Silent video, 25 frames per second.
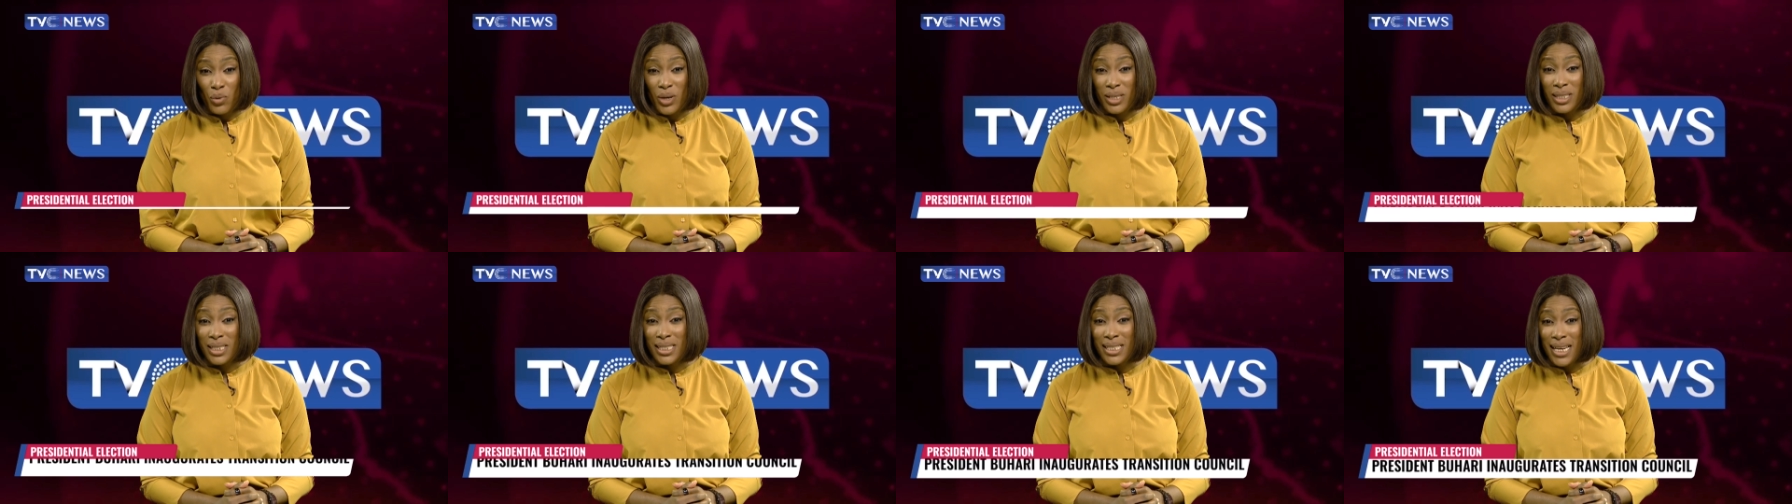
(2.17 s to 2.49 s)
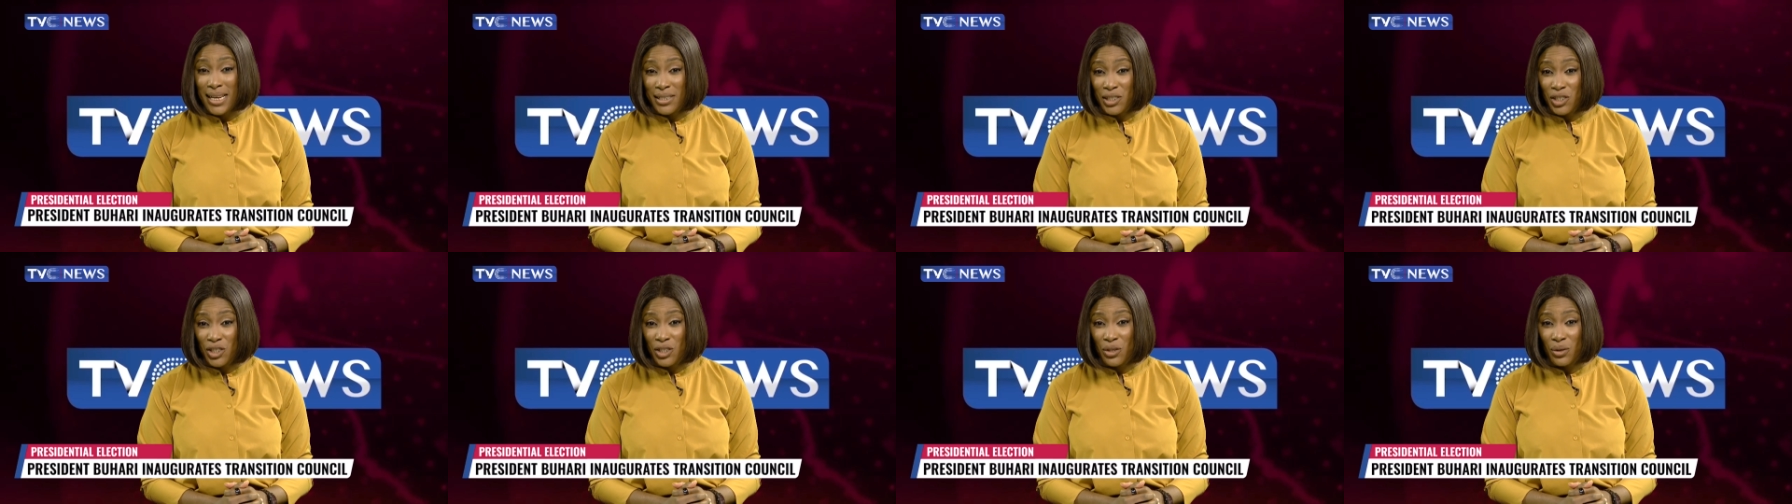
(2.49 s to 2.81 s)
the
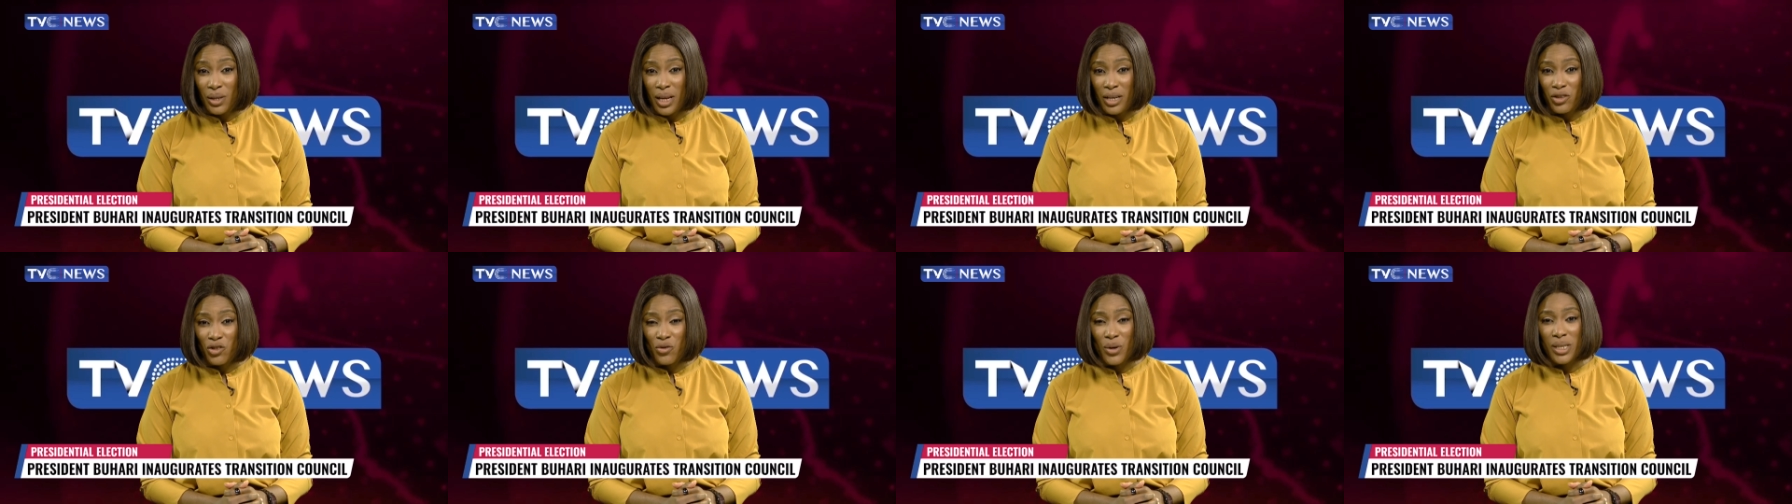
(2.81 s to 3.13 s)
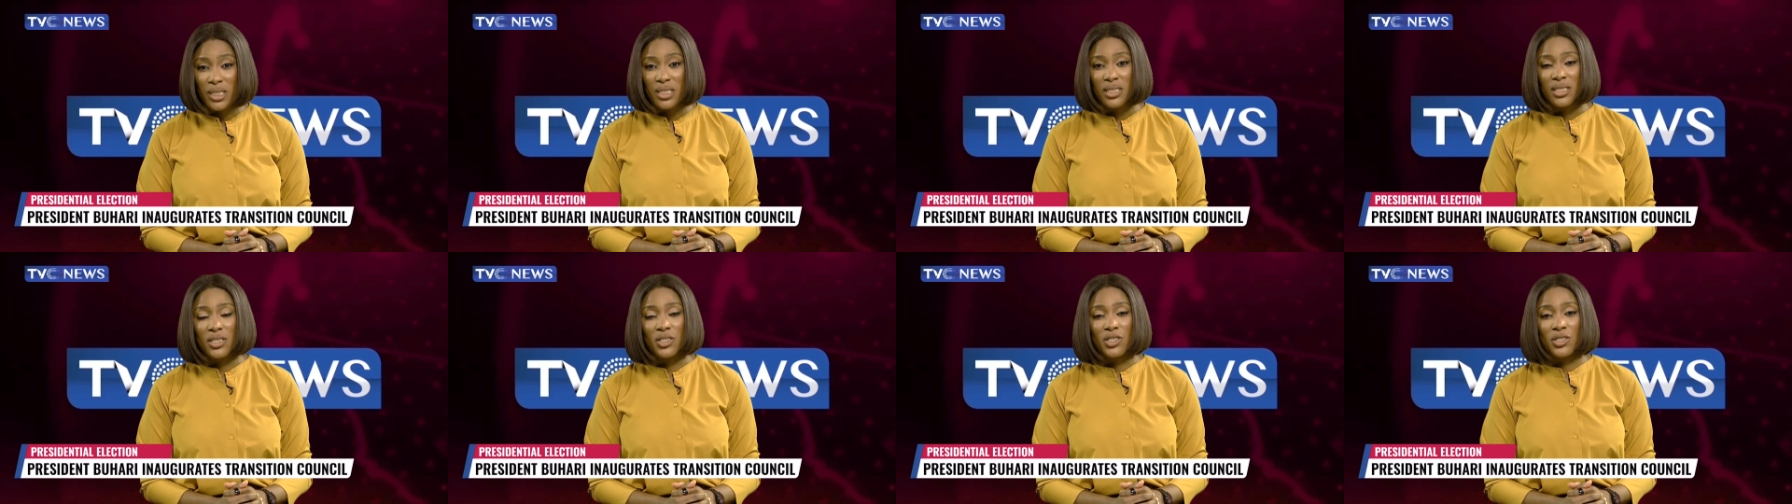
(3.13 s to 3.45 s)

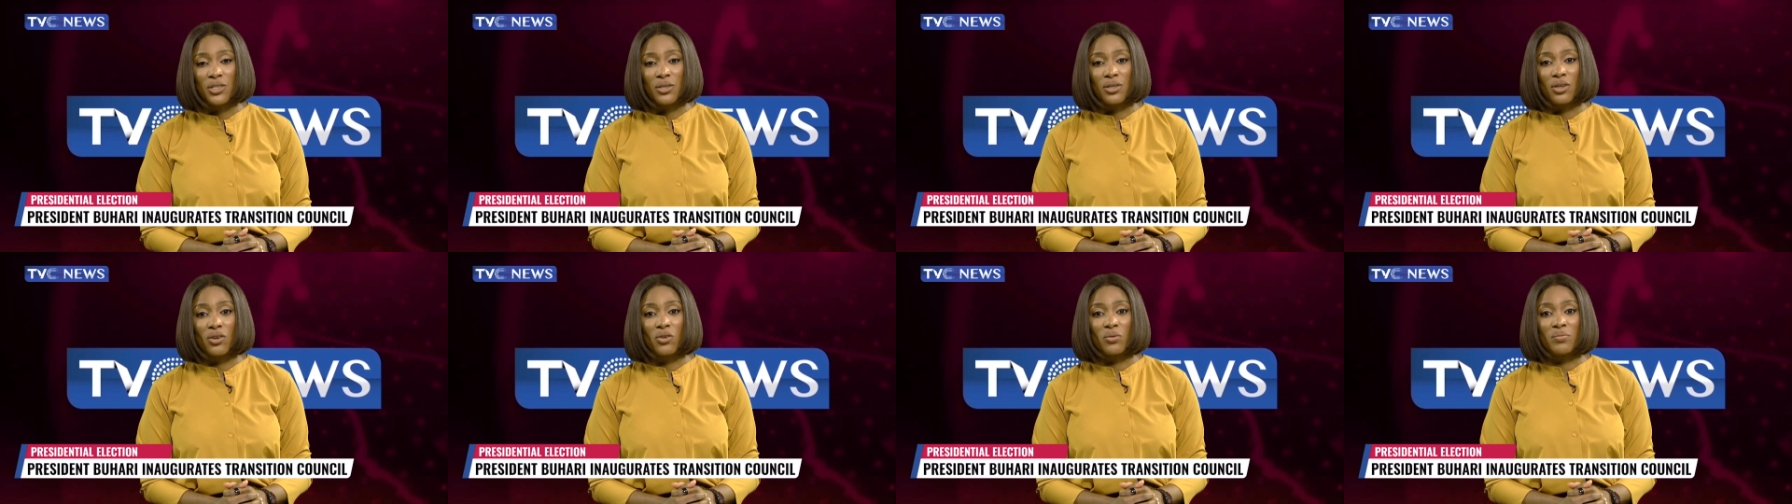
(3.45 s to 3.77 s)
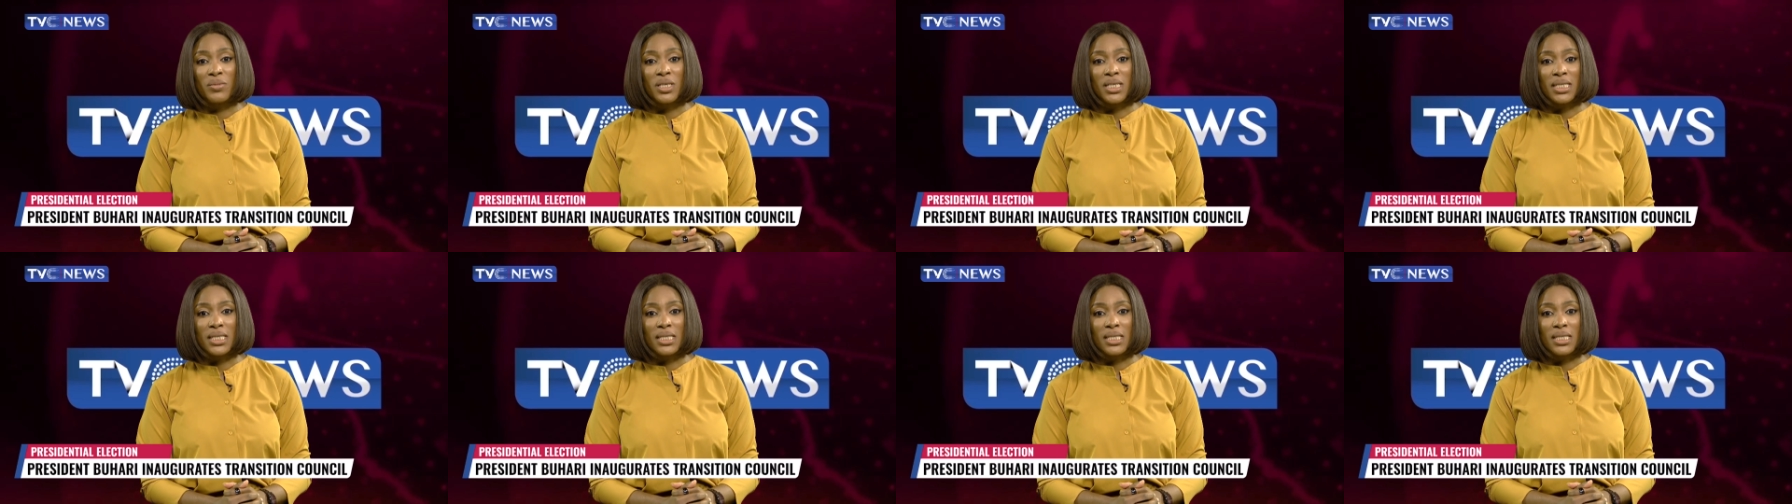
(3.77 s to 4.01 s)
Presidential Transition